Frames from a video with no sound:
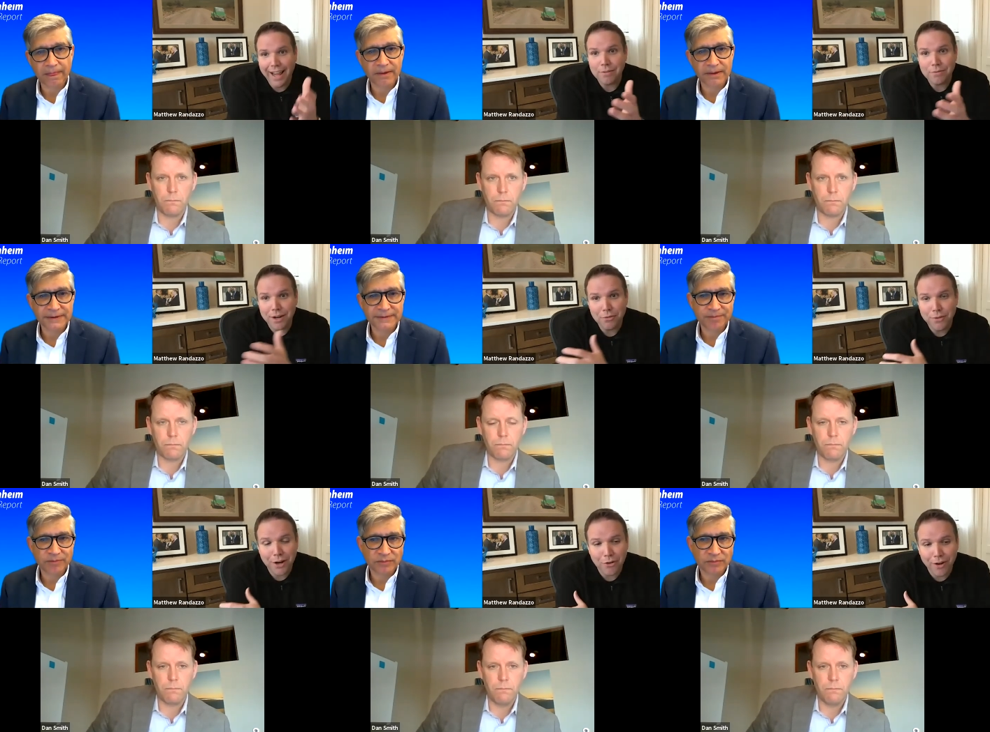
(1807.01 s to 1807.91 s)
Speaker 1: have their
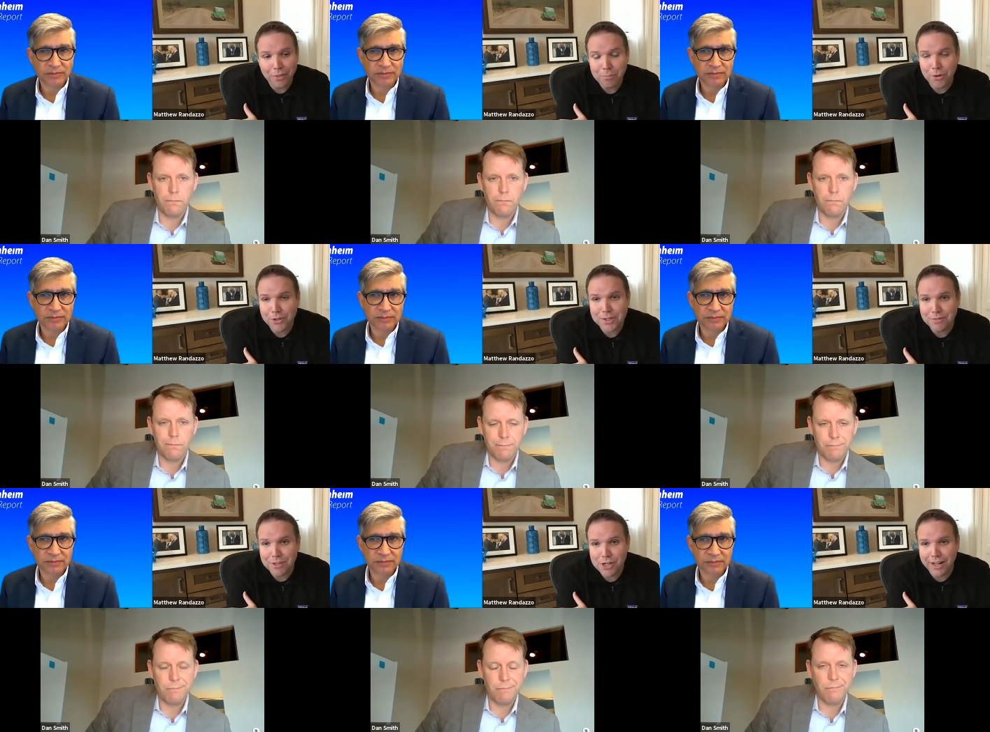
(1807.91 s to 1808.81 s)
finger on the pulse
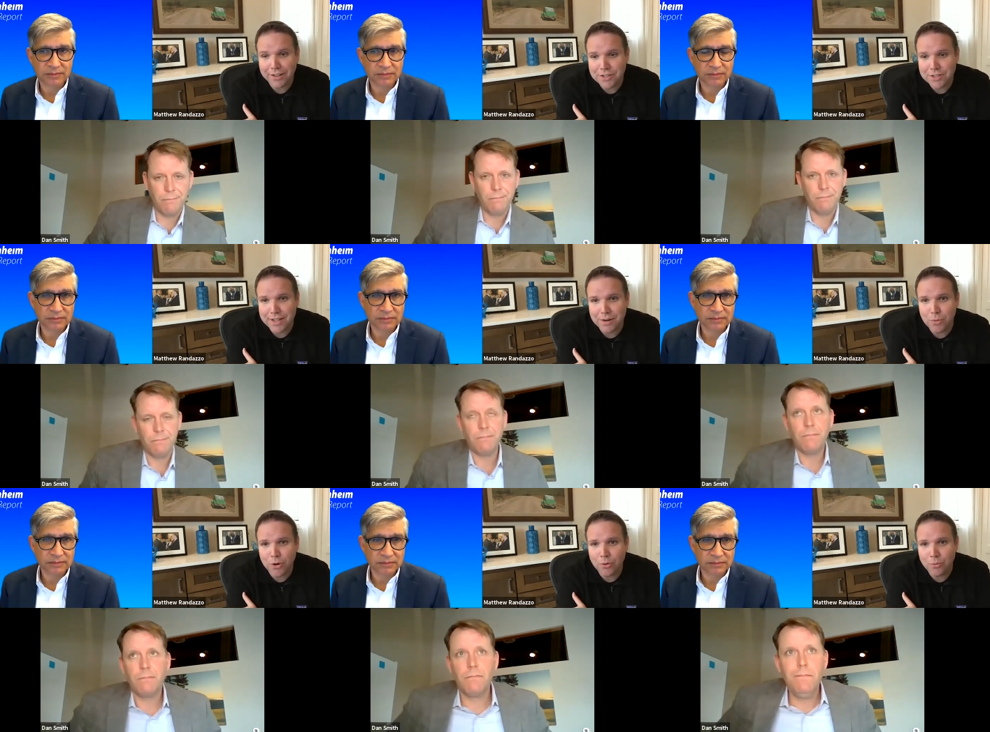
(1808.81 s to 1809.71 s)
of the challenges that
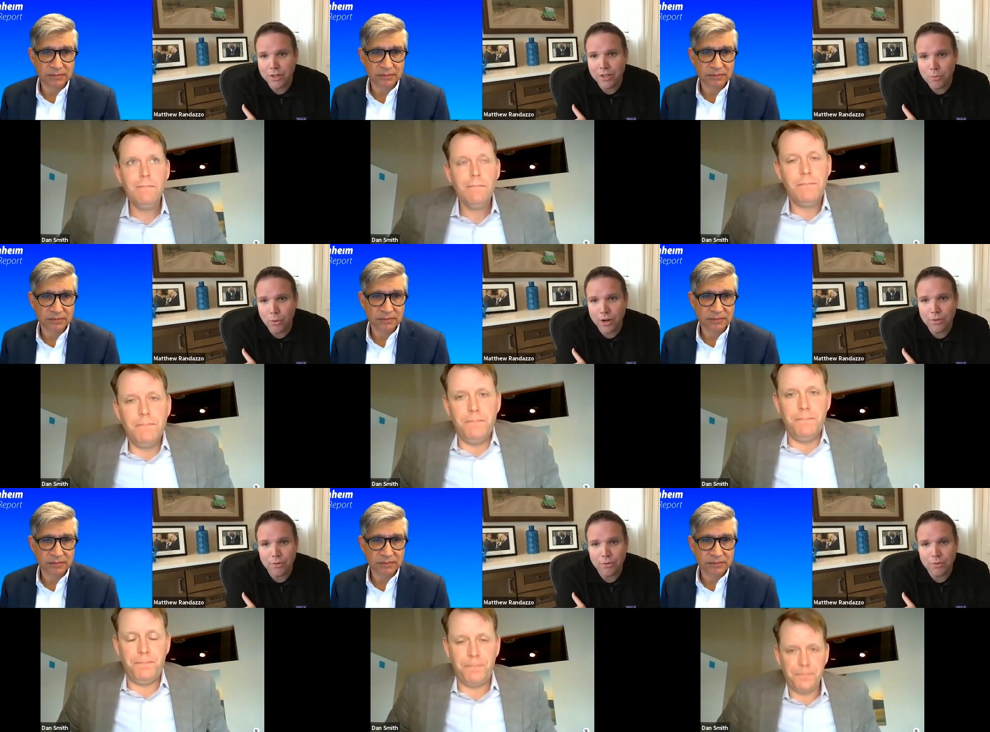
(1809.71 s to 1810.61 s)
we're really working
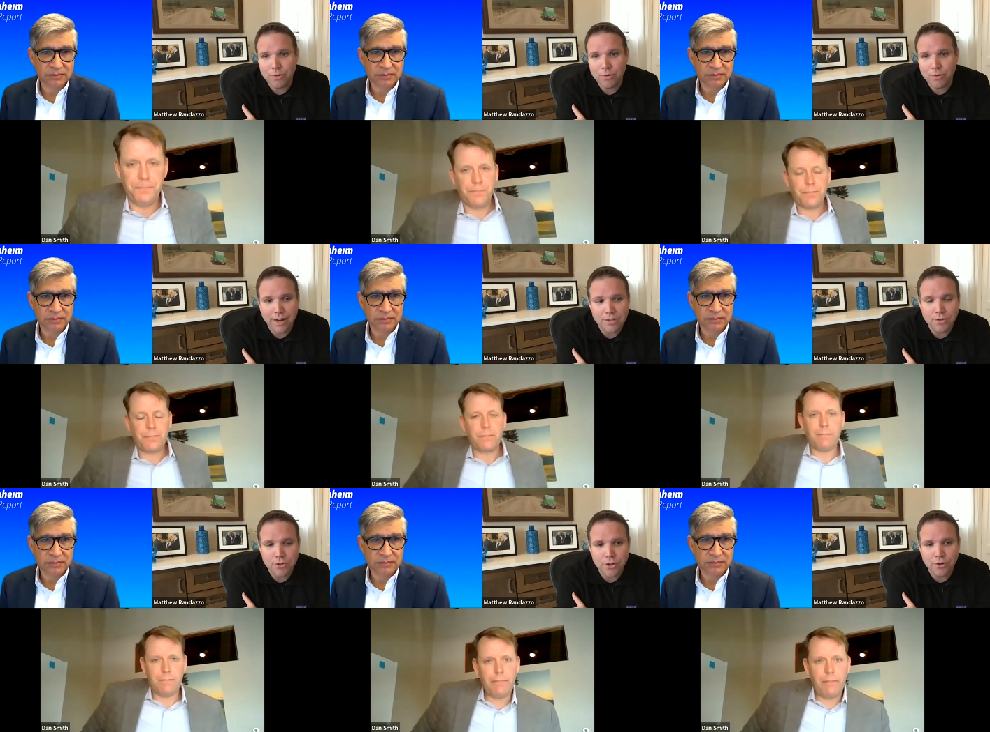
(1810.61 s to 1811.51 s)
through here in
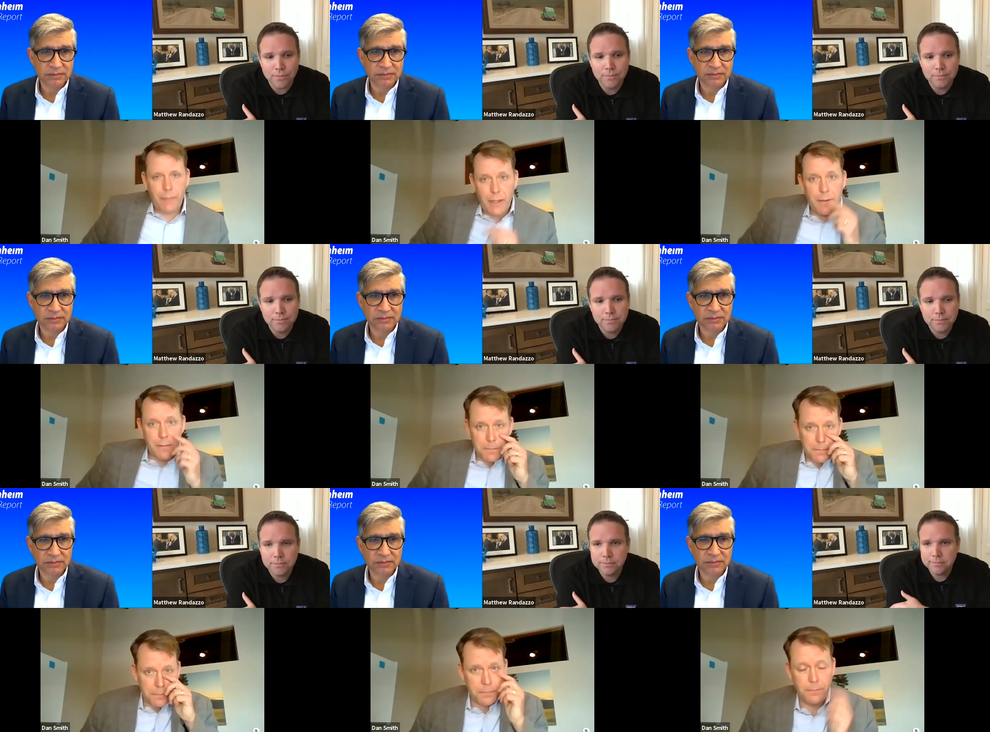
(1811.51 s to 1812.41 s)
Dallas for sure.
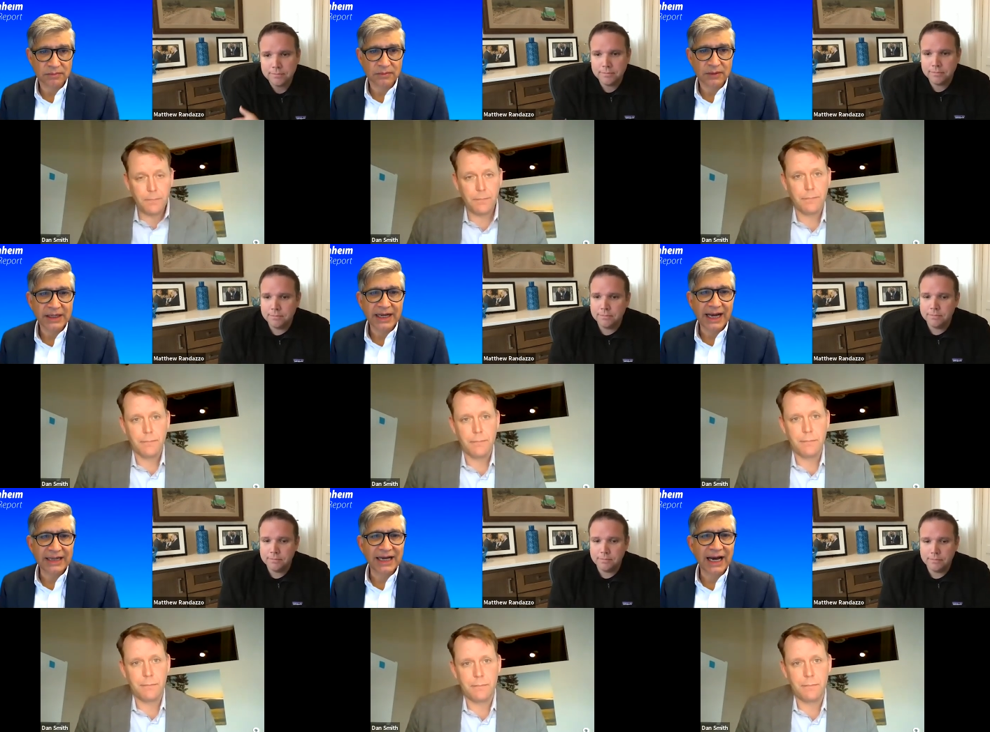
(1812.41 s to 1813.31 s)

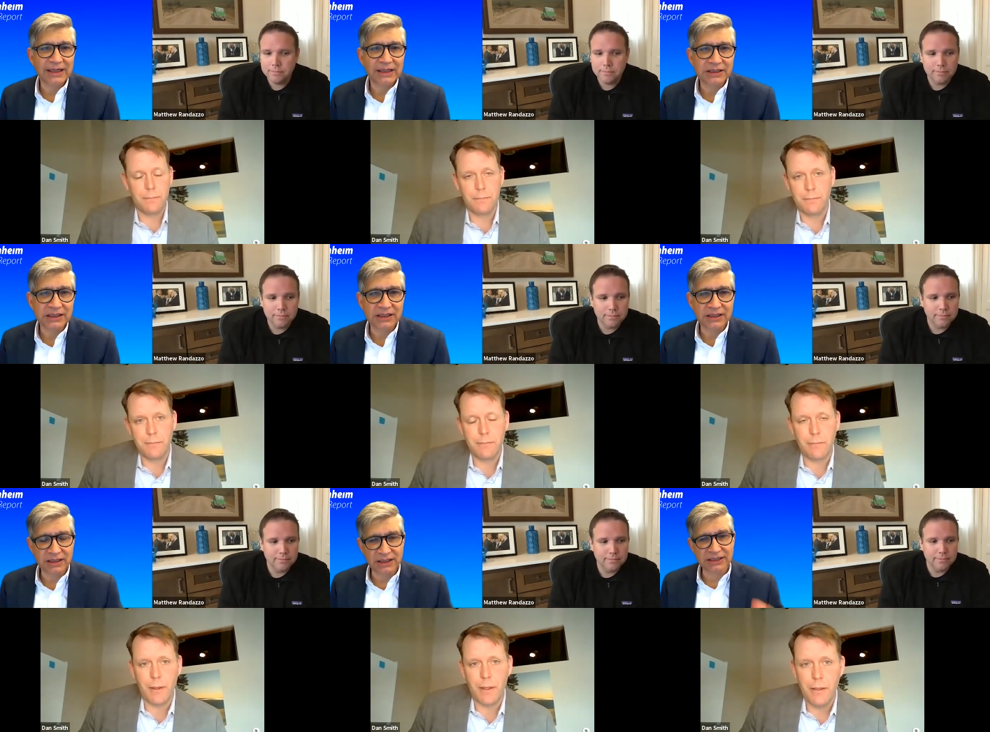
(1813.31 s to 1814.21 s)
Speaker 2: And Dan,
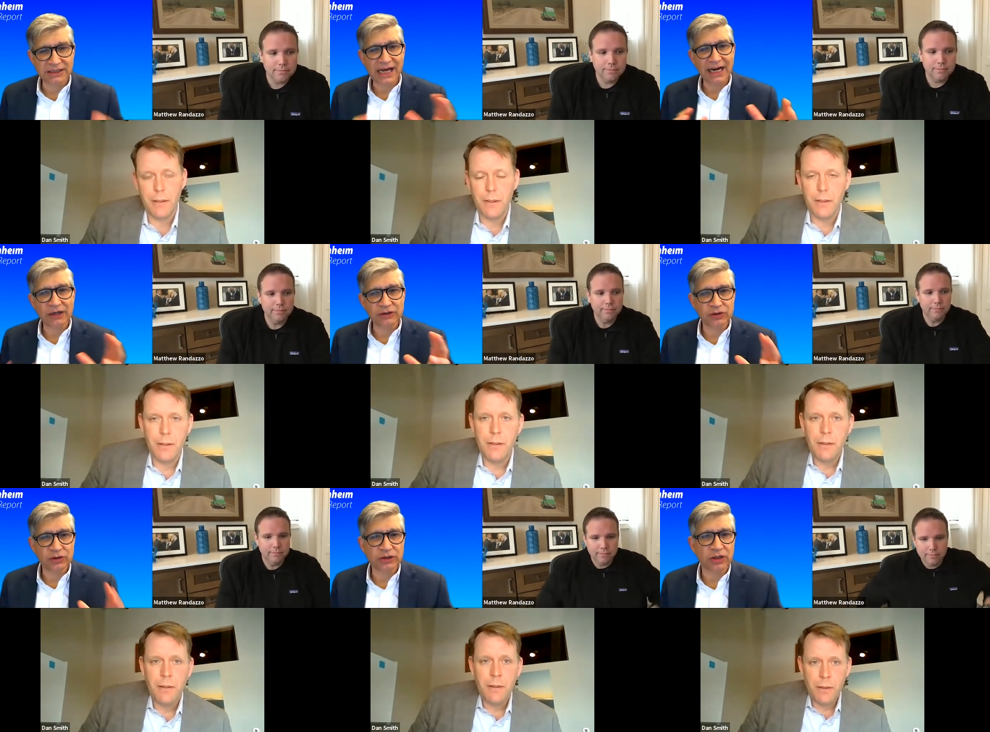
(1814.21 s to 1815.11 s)
is that how
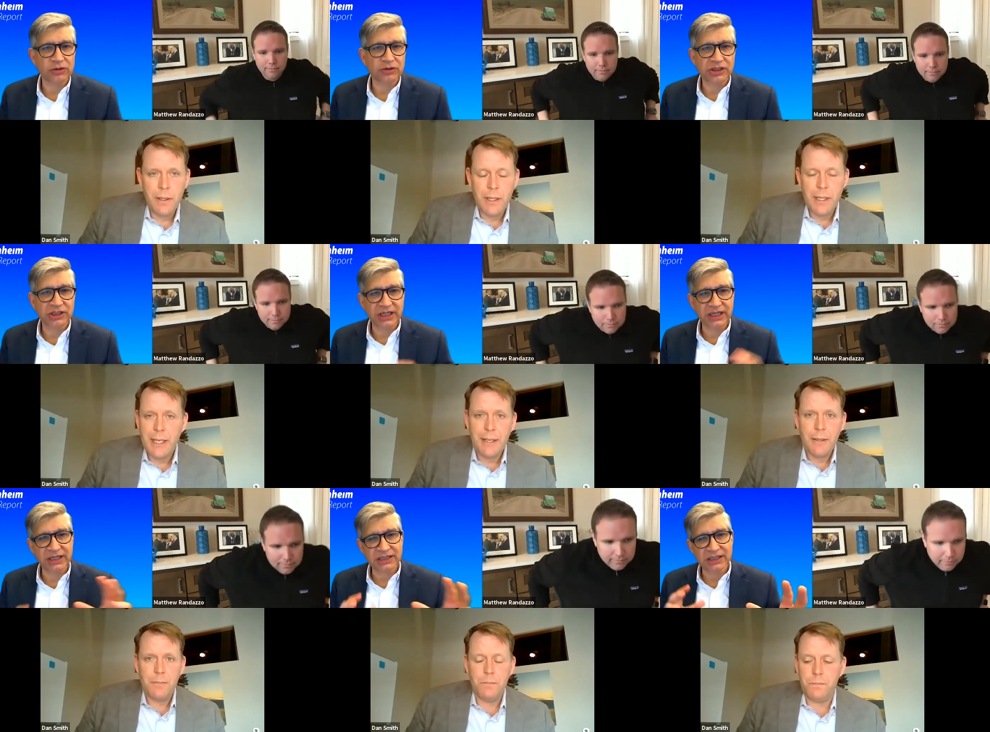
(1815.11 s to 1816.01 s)
your donors see
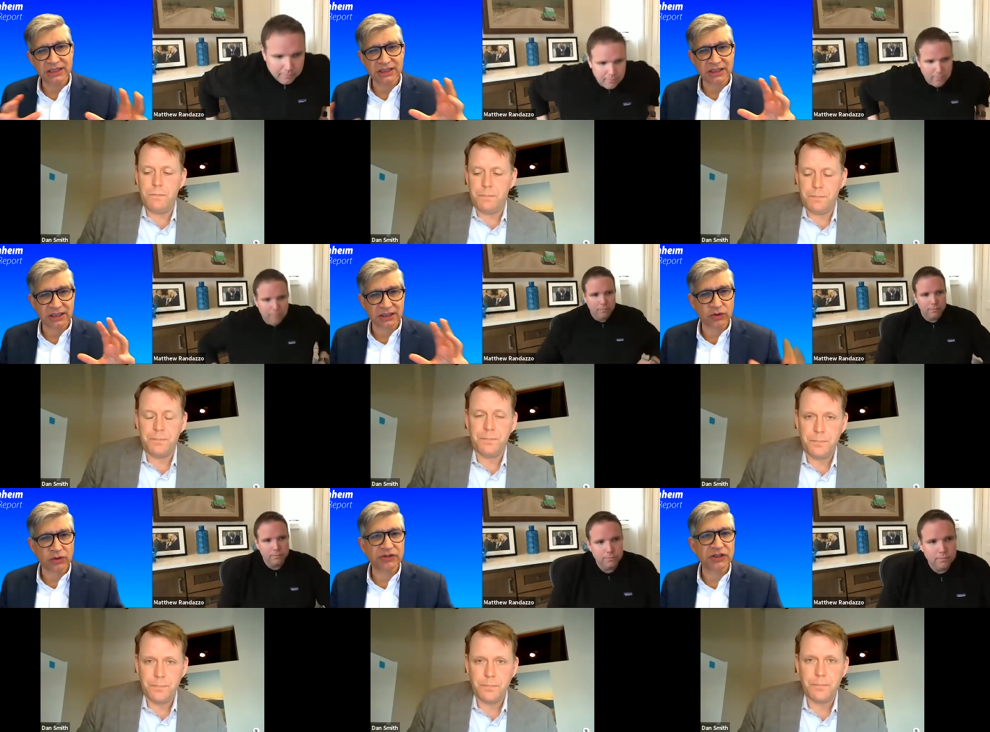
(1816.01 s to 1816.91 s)
this
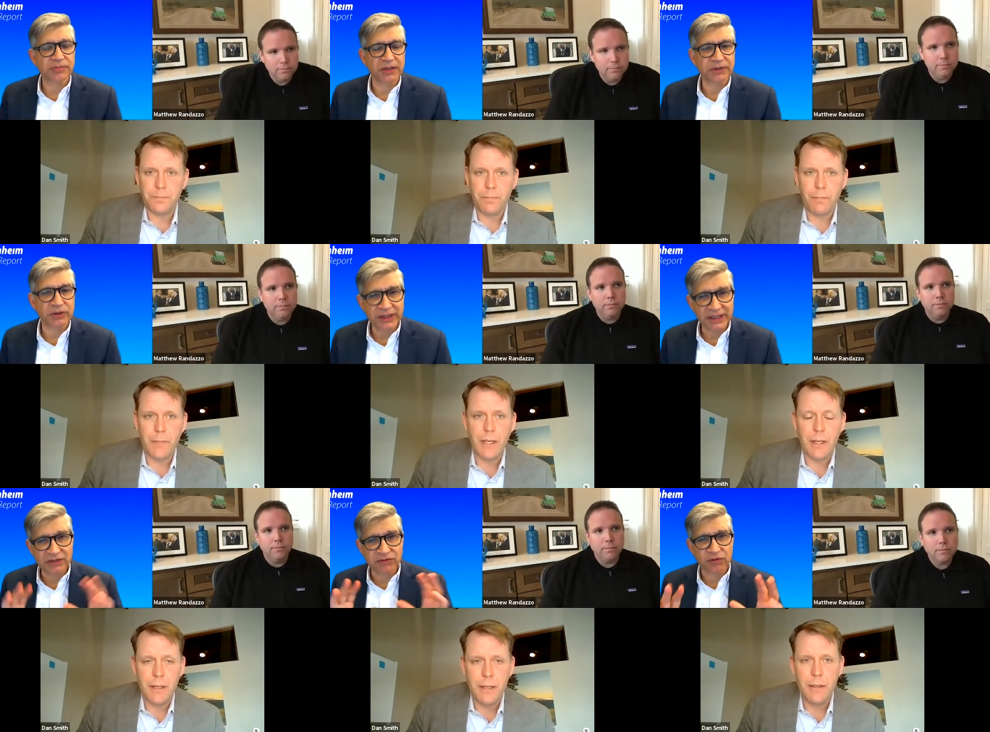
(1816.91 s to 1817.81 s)
sort of split between
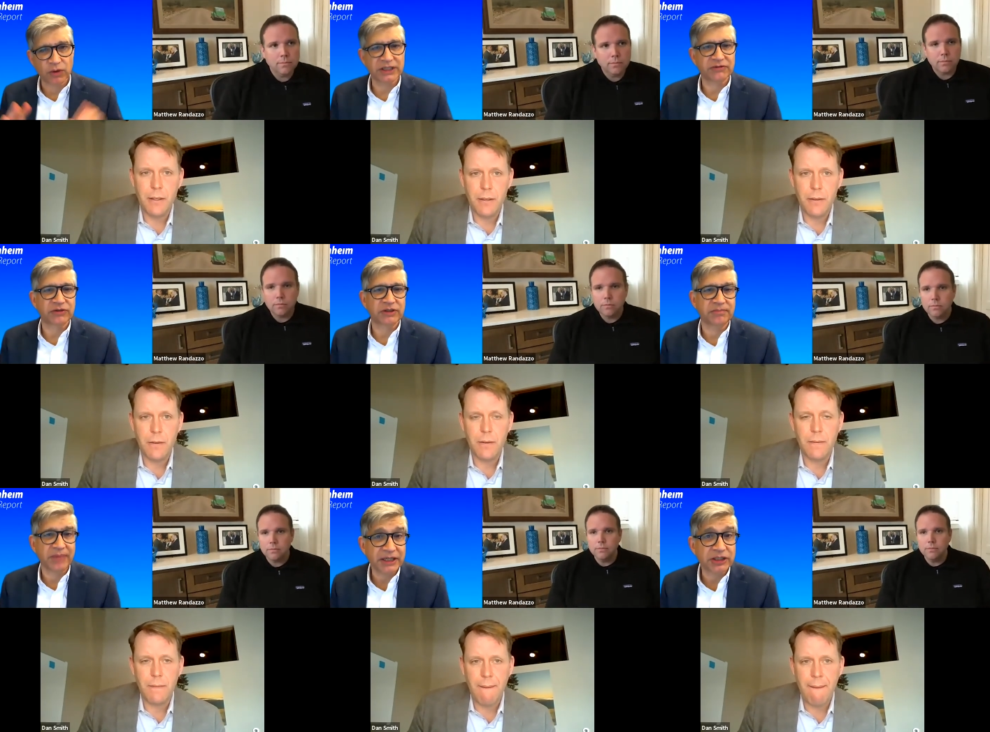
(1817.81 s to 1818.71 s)
these four different
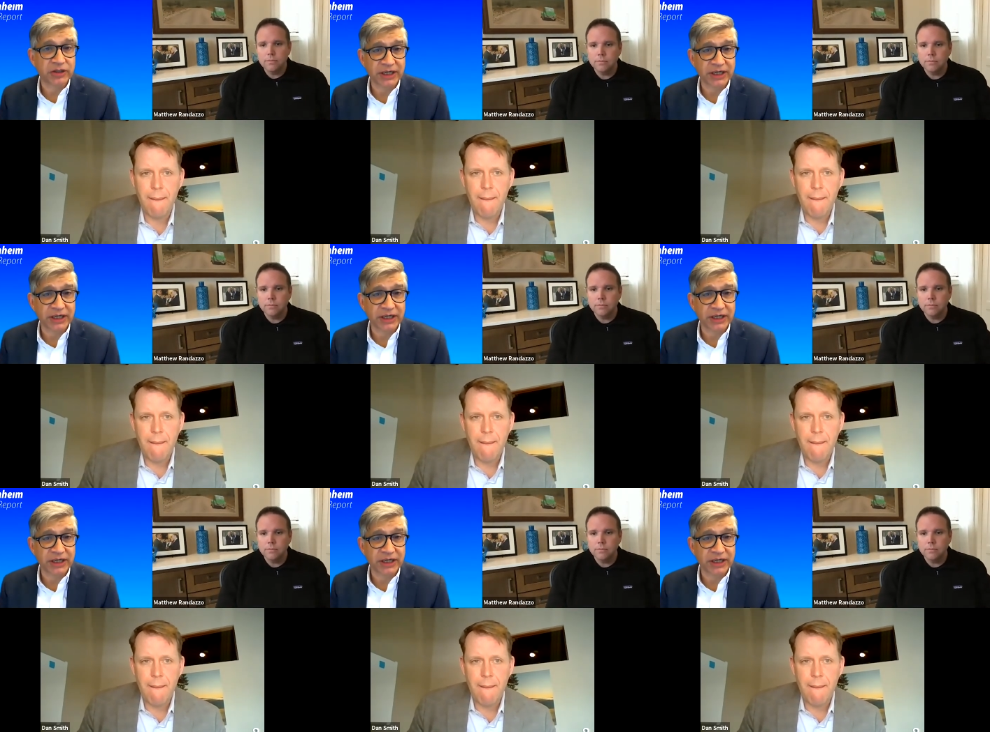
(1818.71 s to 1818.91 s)
major